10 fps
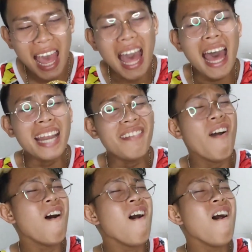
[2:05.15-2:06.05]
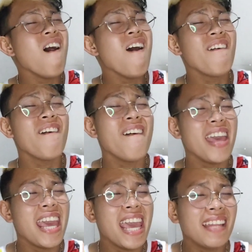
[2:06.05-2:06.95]
I know
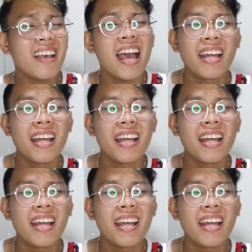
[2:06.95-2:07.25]
it,